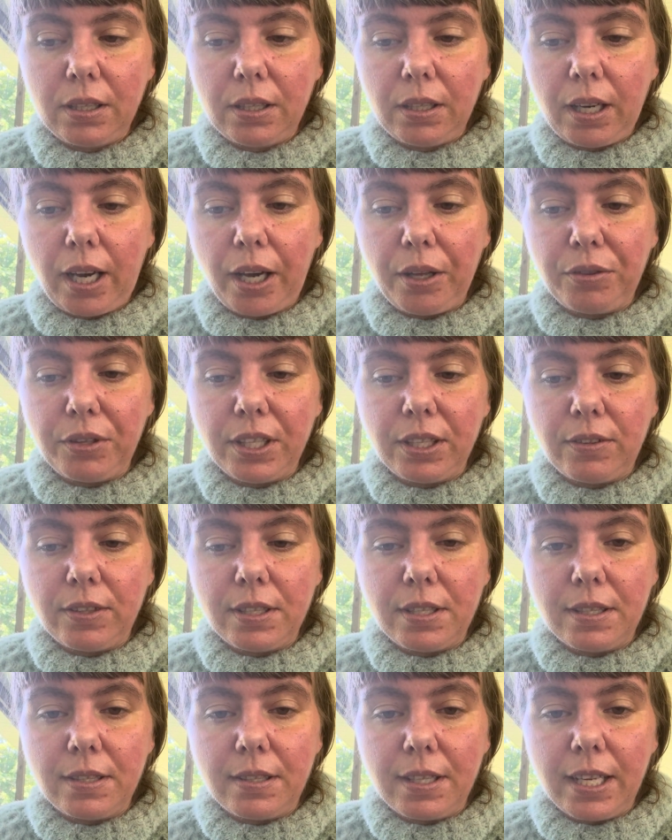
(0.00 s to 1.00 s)
I think
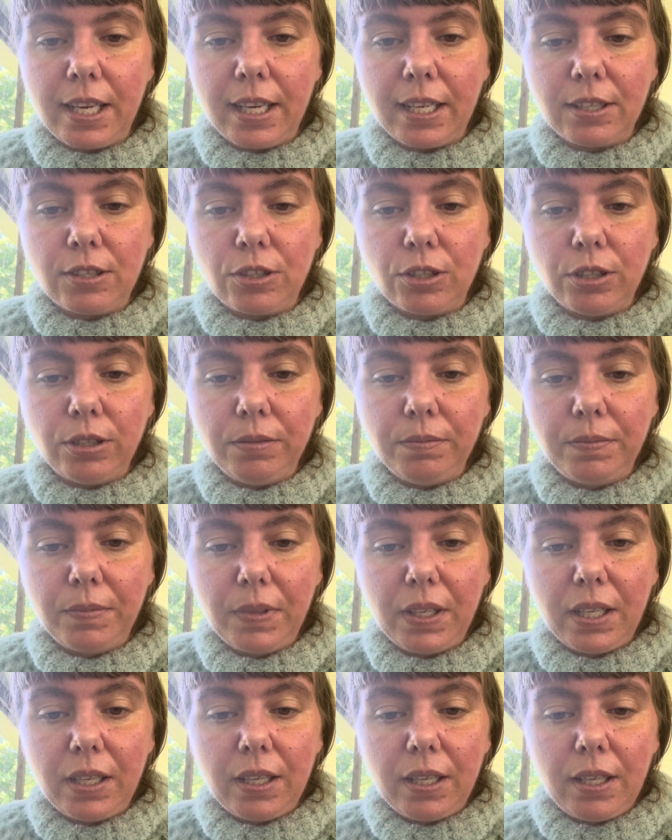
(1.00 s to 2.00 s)
this is the answer.
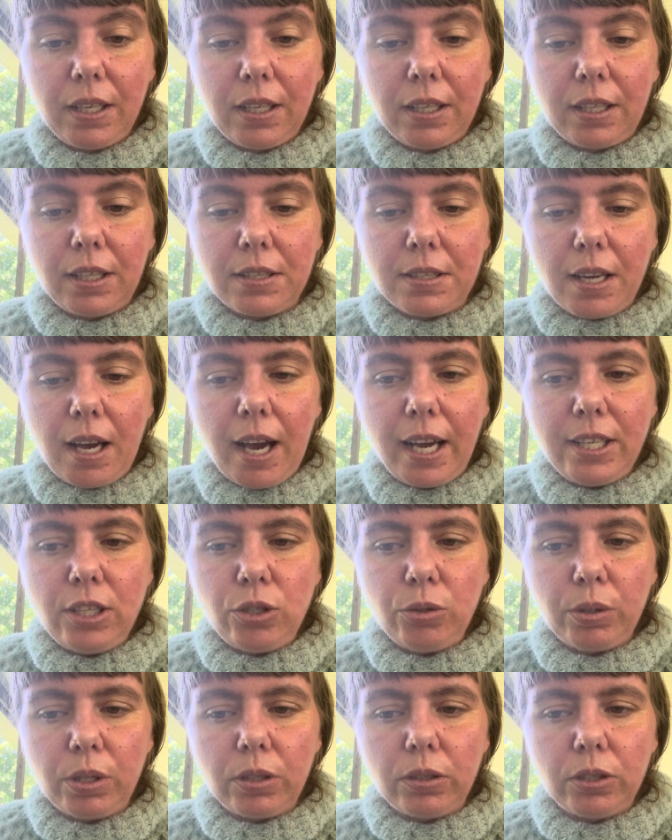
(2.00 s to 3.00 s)
Because I
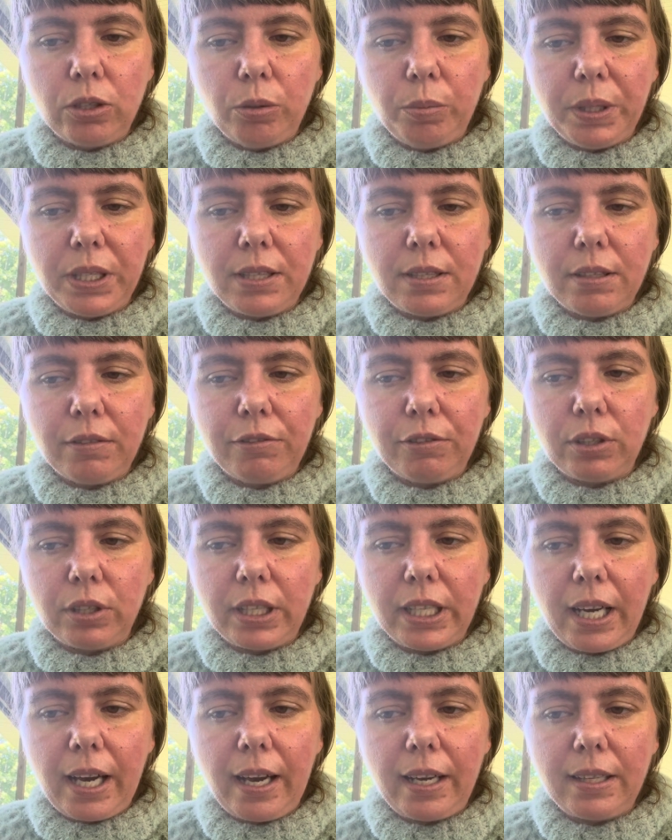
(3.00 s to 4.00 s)
do it a little bit
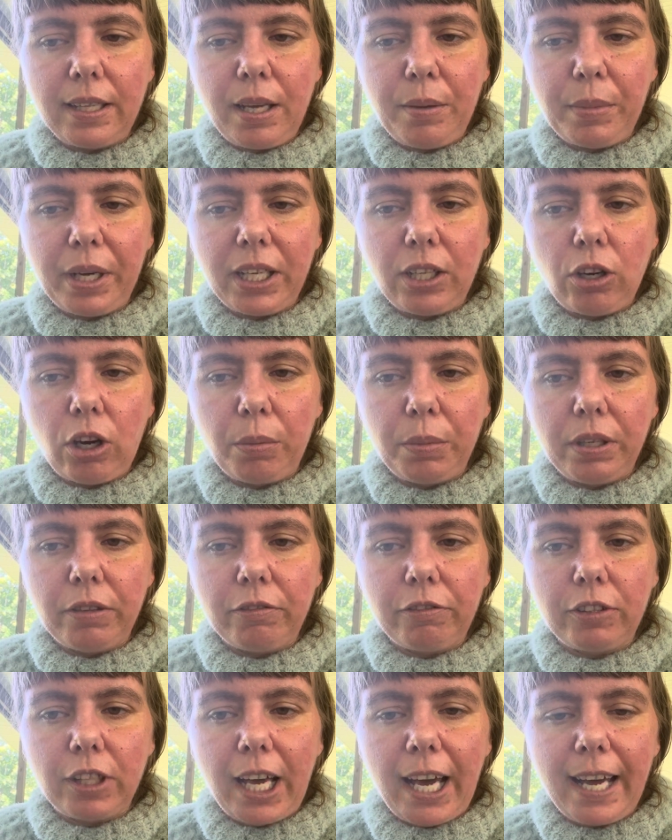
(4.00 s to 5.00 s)
differently. I lay my garment
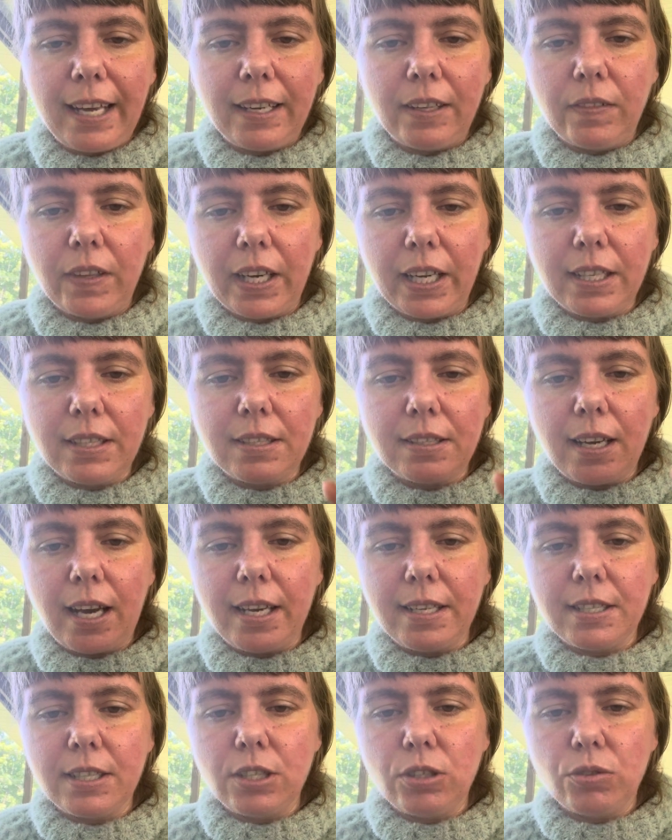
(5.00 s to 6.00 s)
flat and then I
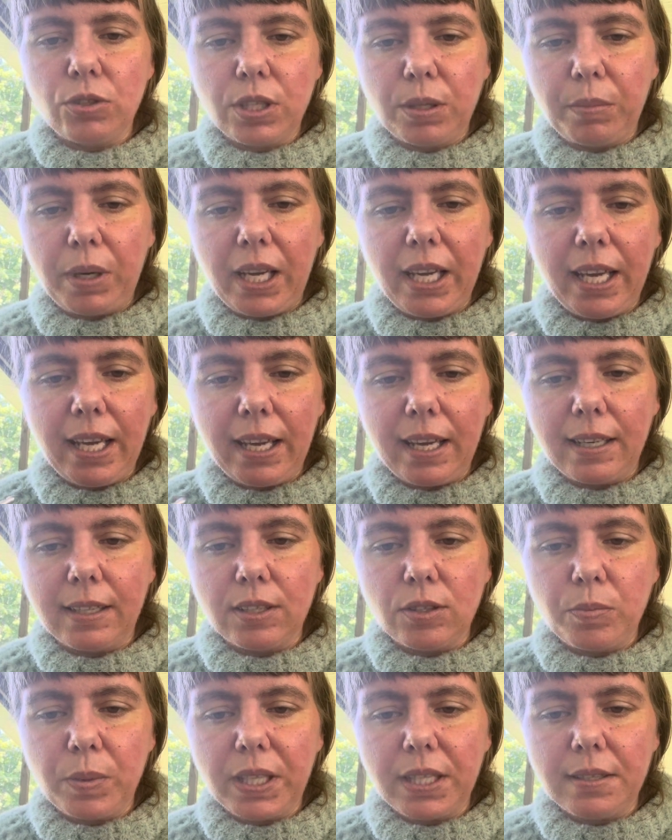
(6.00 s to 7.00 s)
size it using my
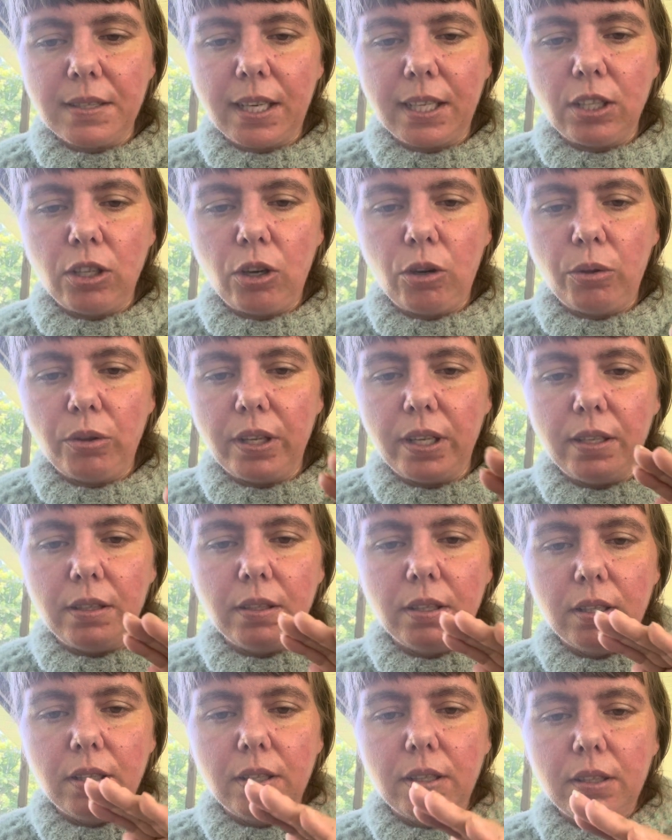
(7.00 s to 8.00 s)
hands, because I know that
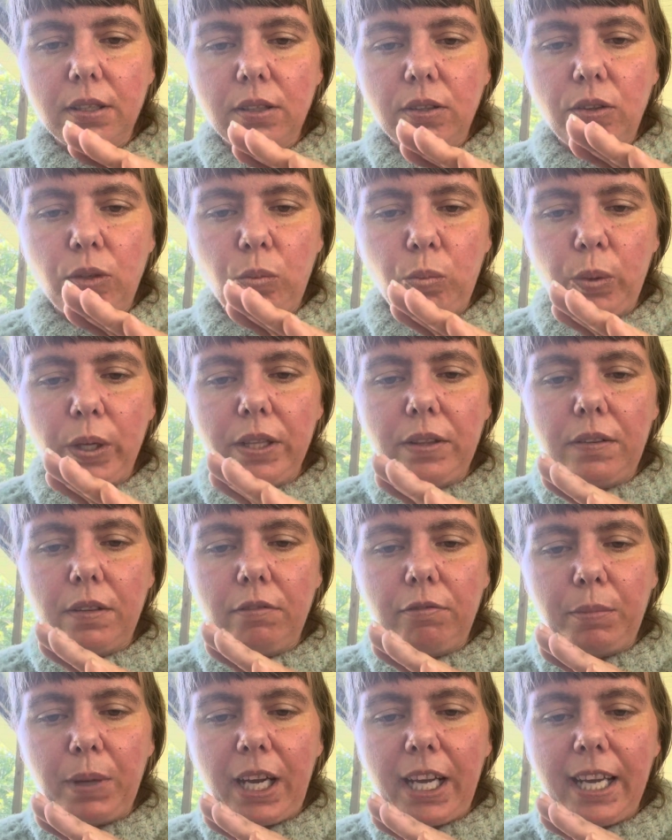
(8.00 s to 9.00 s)
the width
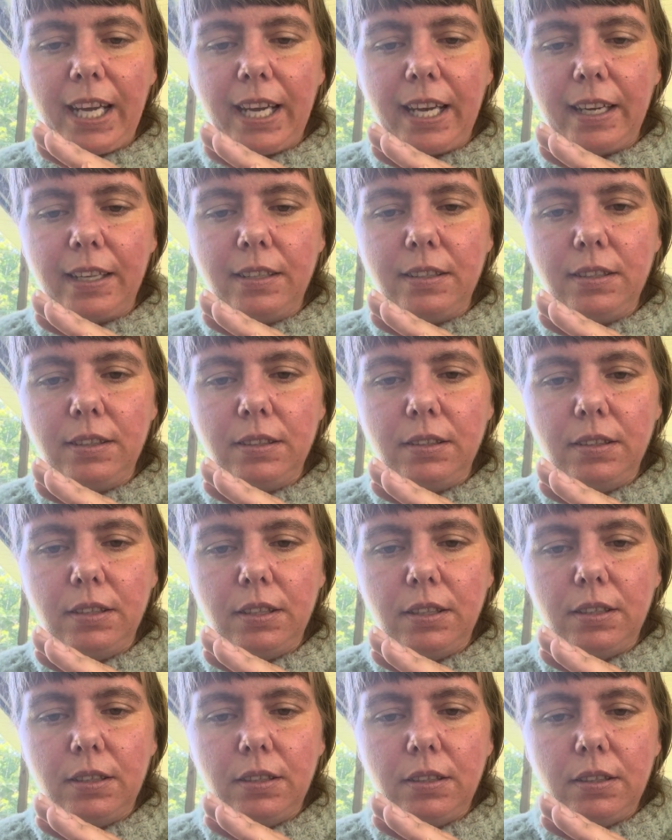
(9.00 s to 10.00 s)
of my hand
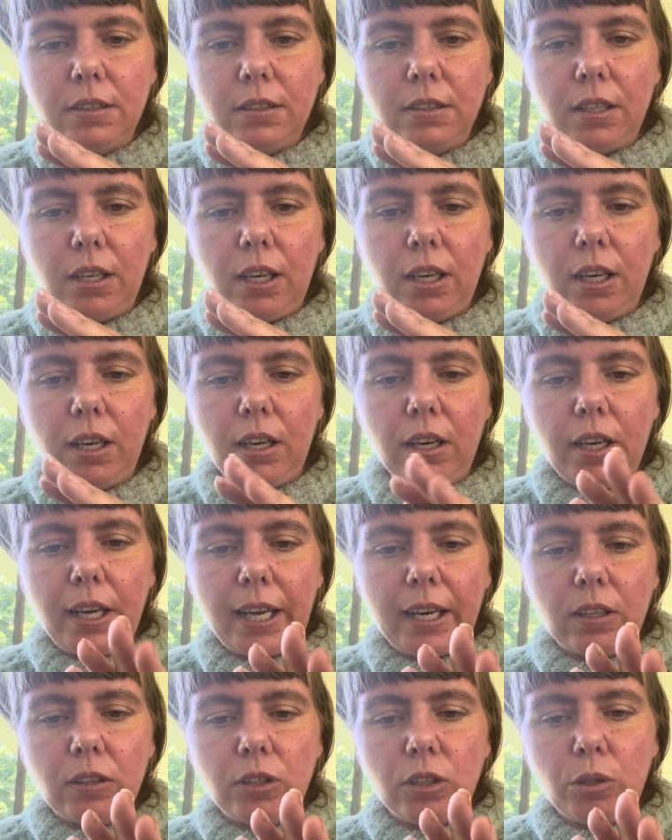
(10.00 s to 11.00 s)

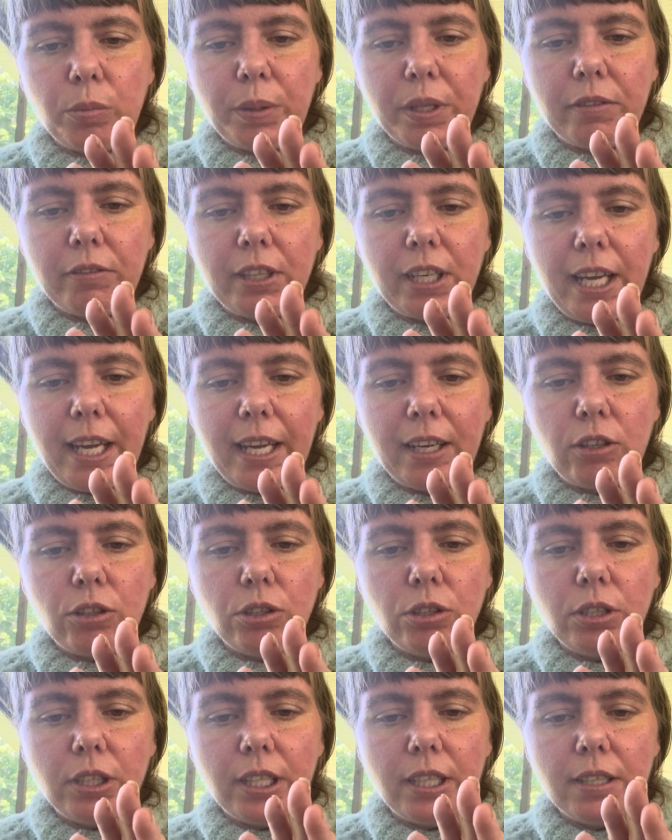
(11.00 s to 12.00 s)
at a little bit of an
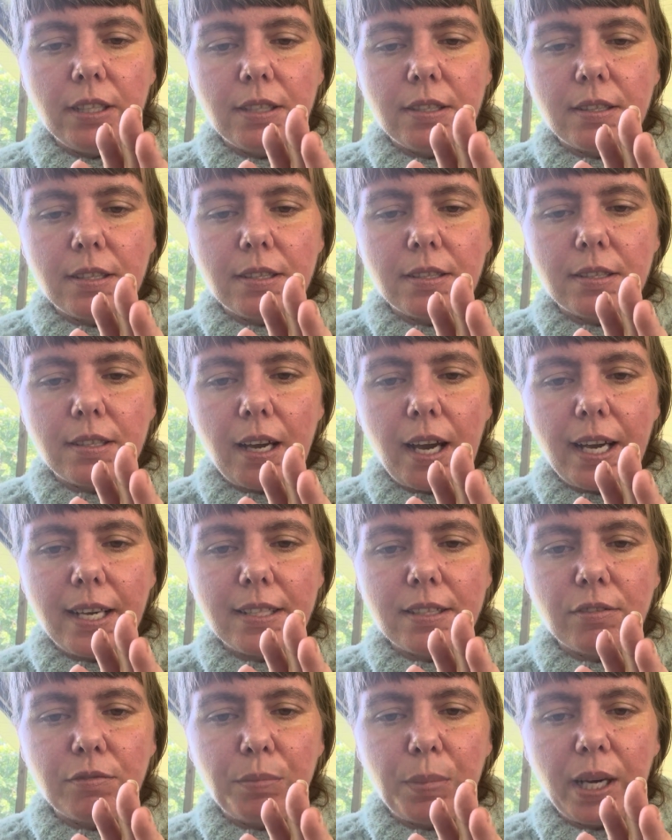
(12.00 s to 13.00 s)
angle is the
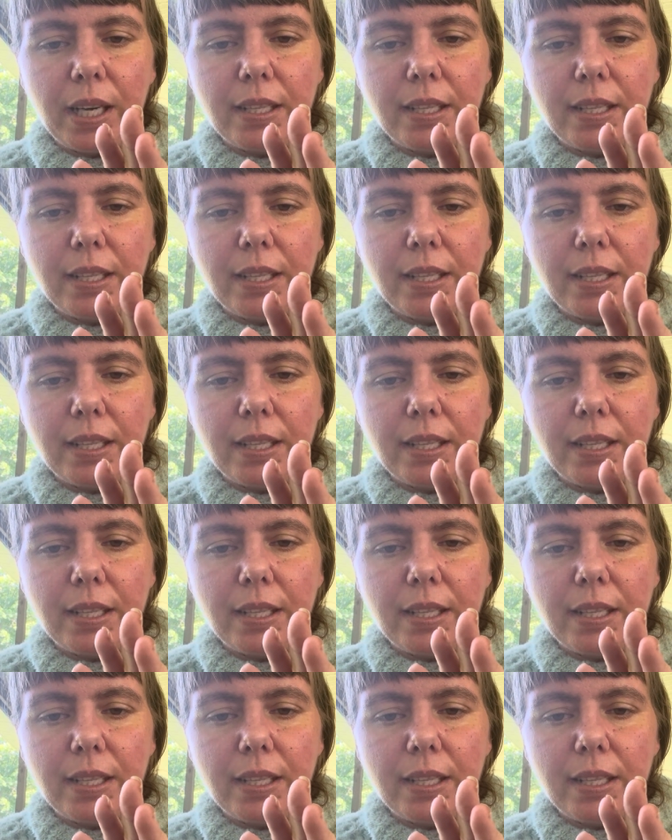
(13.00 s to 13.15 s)
size of my